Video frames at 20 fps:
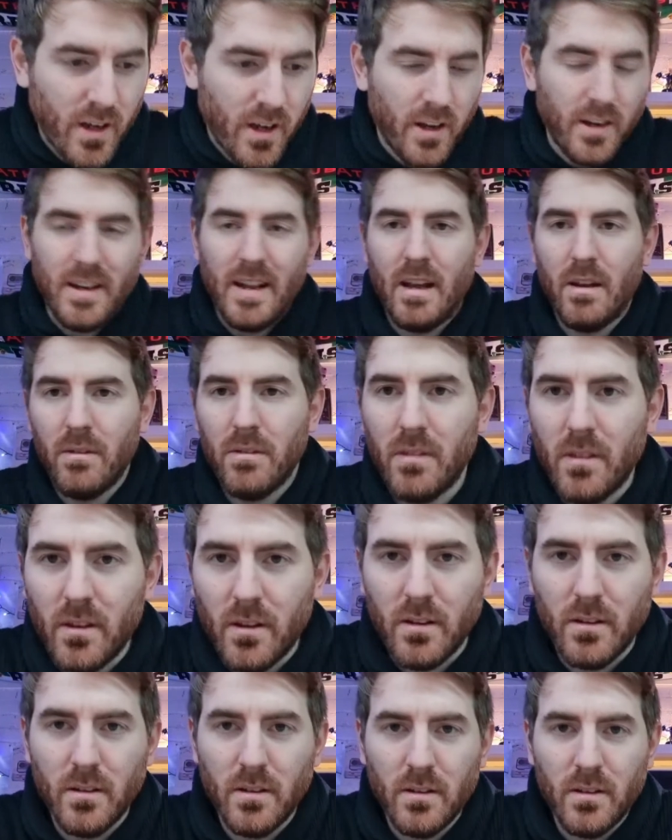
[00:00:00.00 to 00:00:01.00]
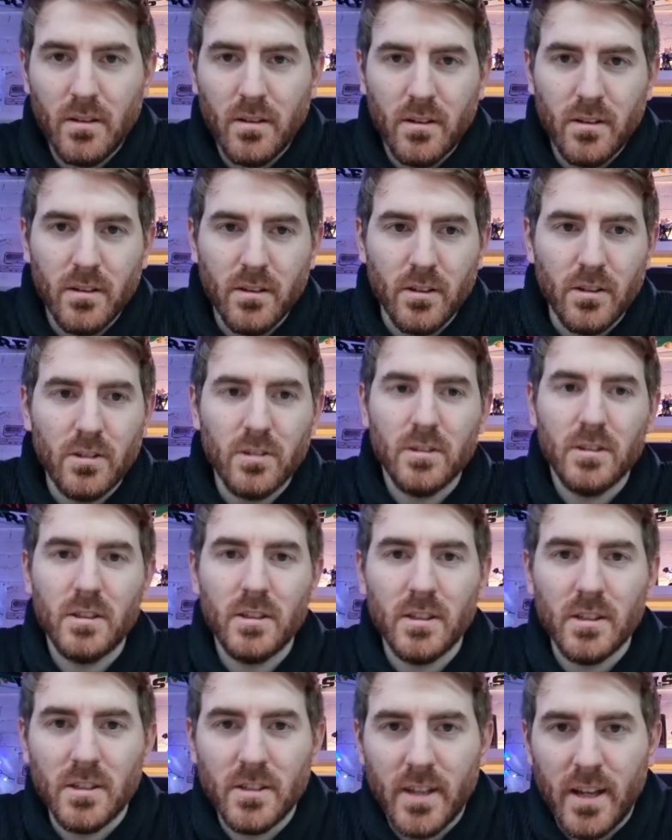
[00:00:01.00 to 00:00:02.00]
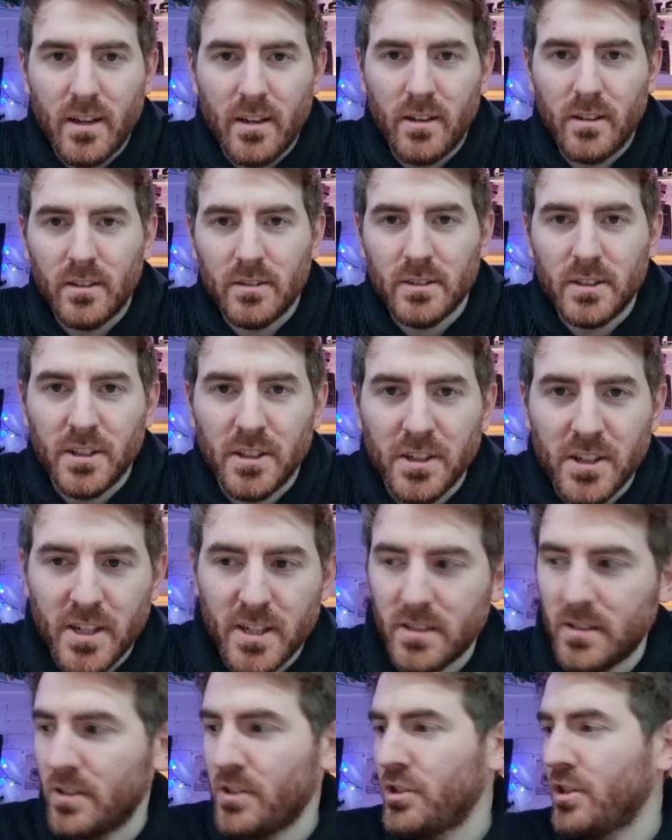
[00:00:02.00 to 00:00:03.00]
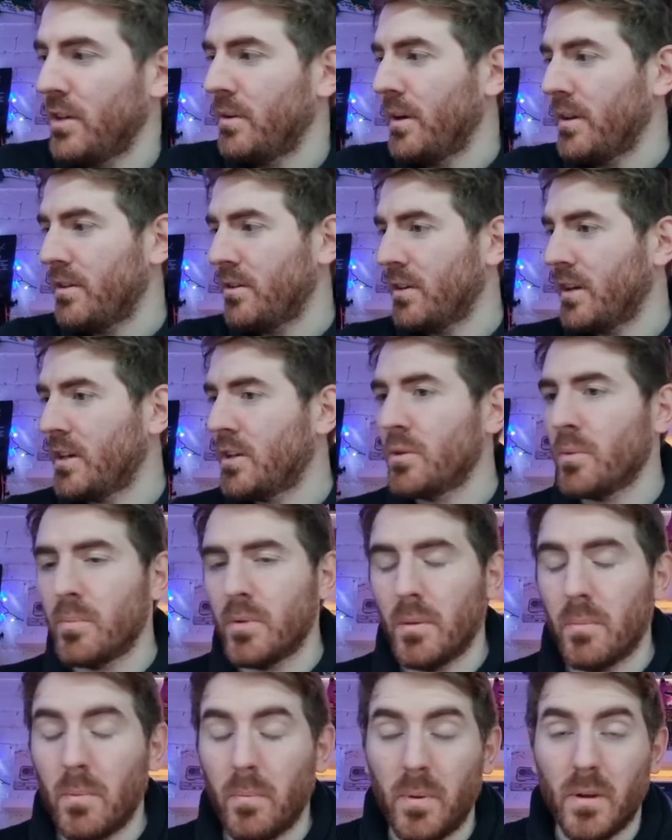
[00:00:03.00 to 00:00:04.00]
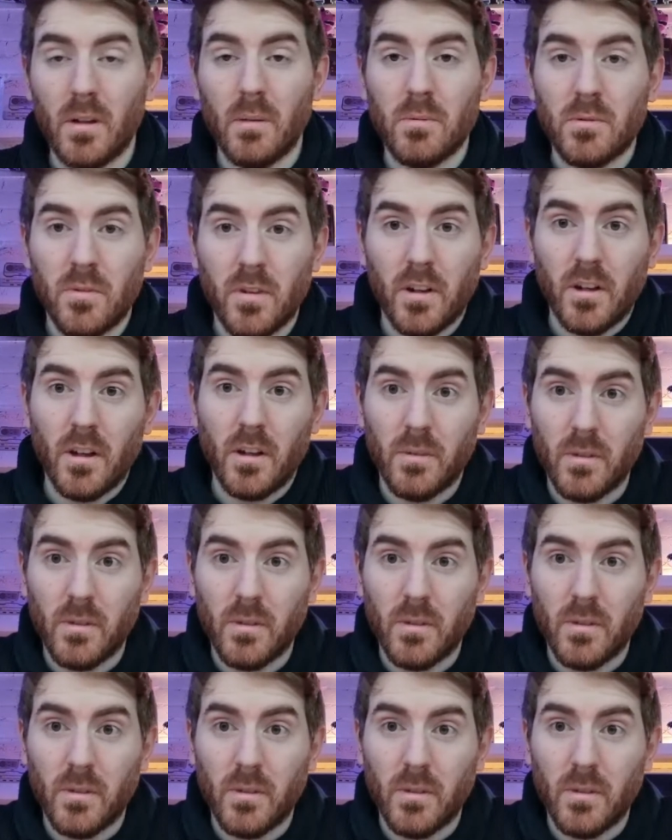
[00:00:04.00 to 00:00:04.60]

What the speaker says: Now the dust has settled on the Doncaster show. I thought I'd do a proper pickups video.